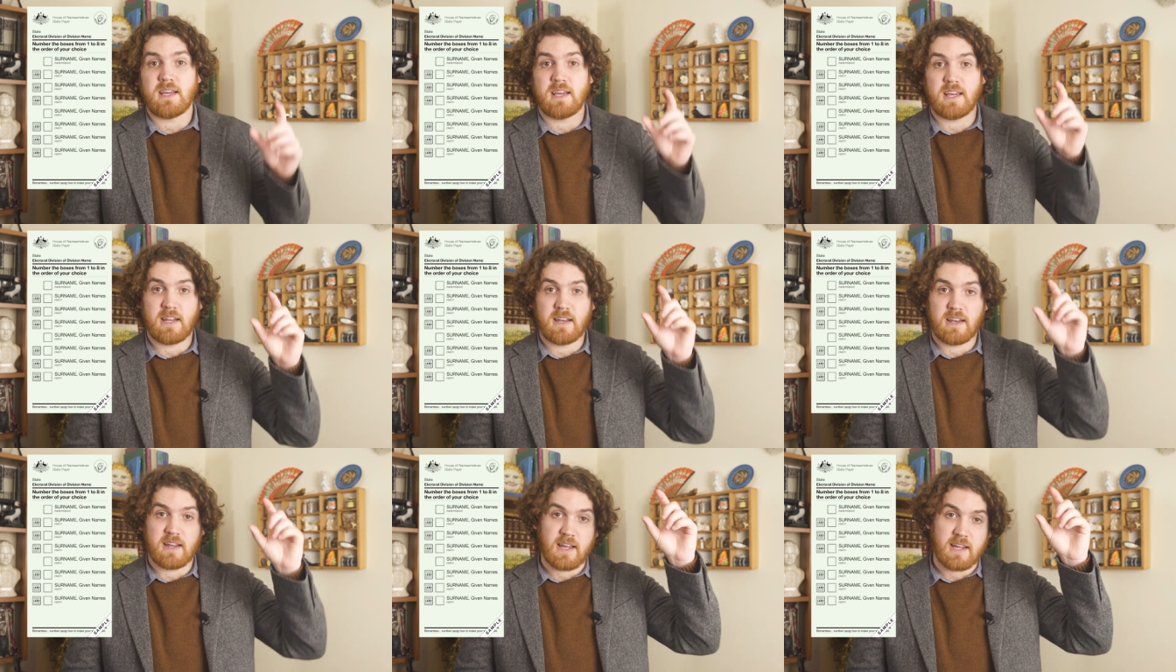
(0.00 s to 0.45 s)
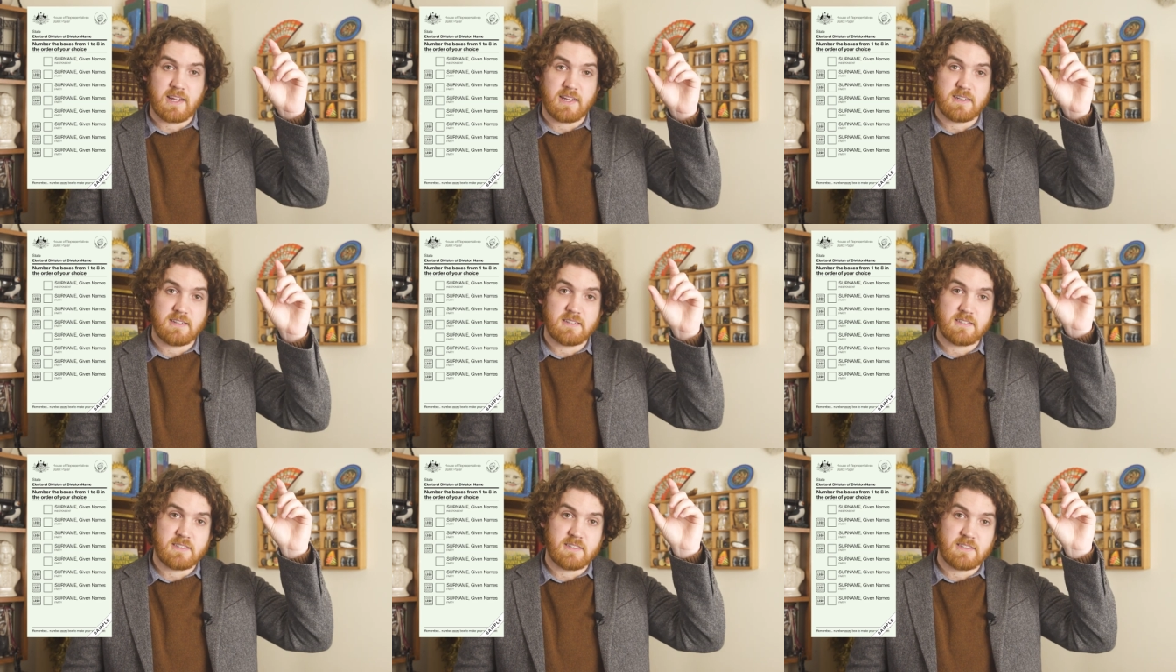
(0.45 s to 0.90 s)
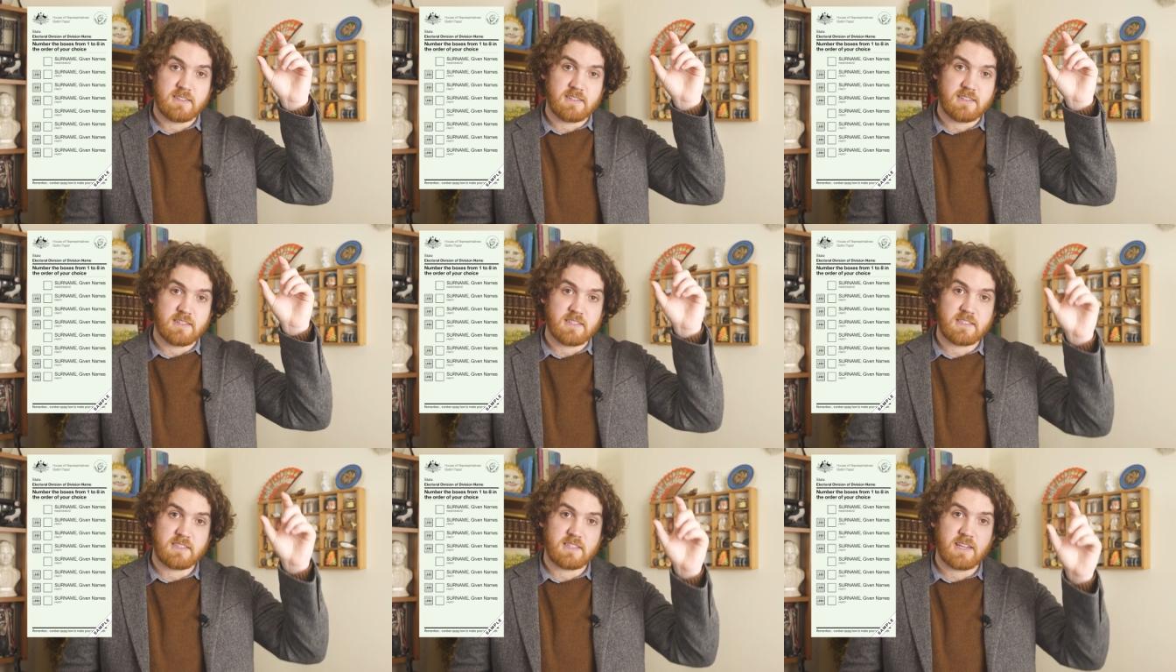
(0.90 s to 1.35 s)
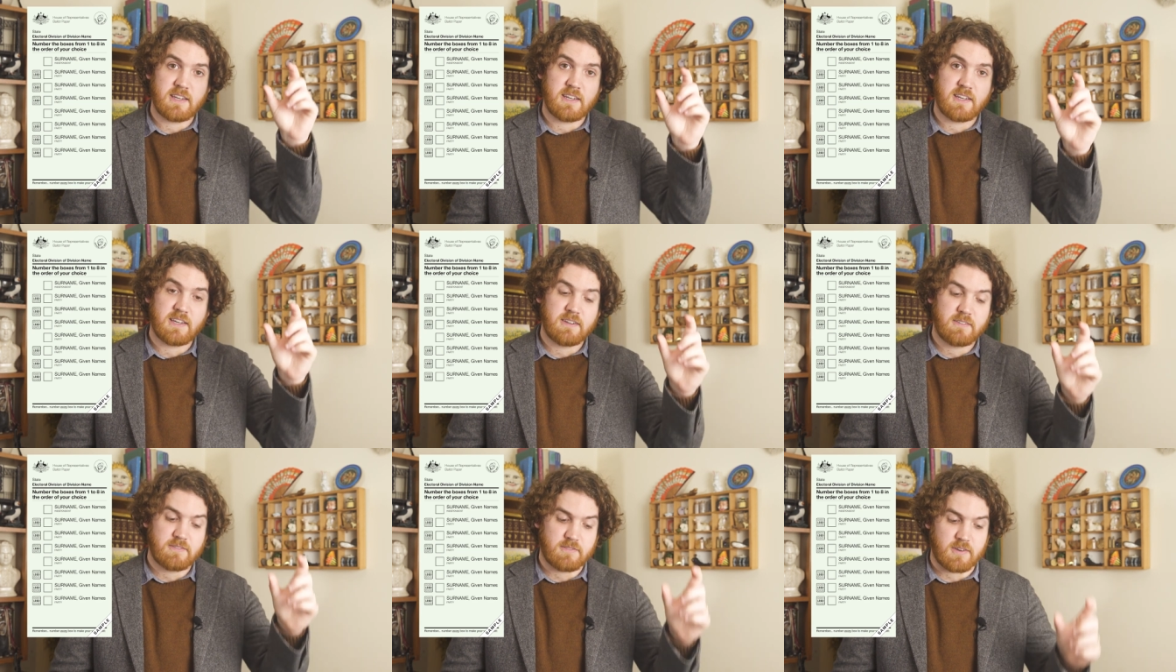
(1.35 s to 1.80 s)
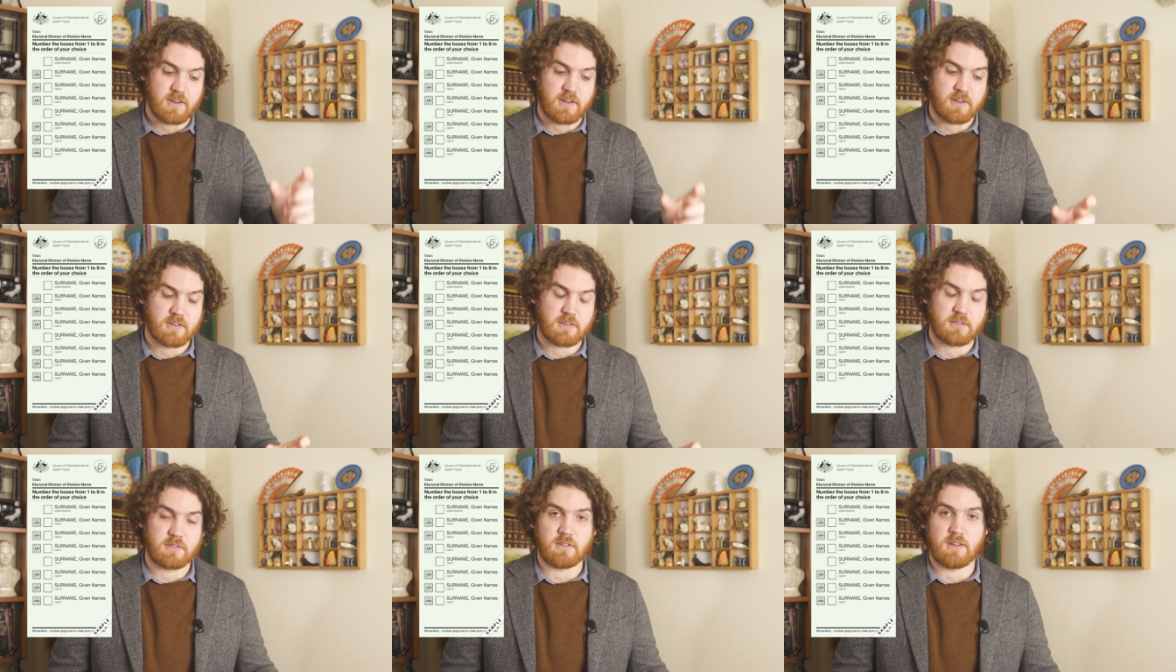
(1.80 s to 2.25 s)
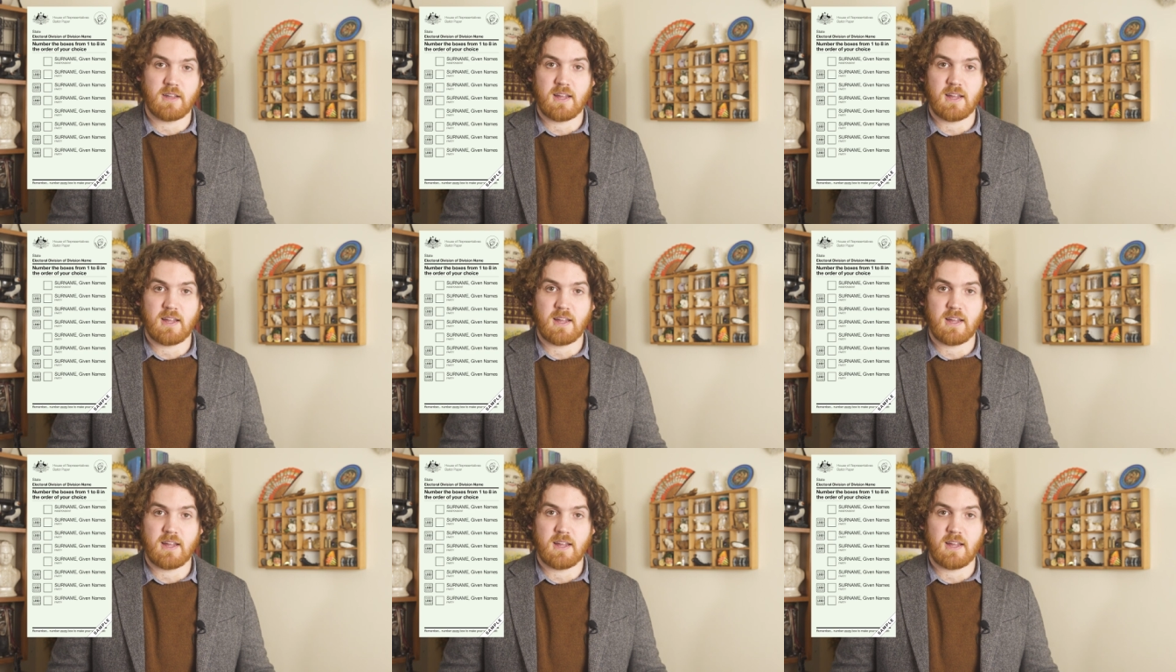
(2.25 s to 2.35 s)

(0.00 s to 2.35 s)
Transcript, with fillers: in a descending vertical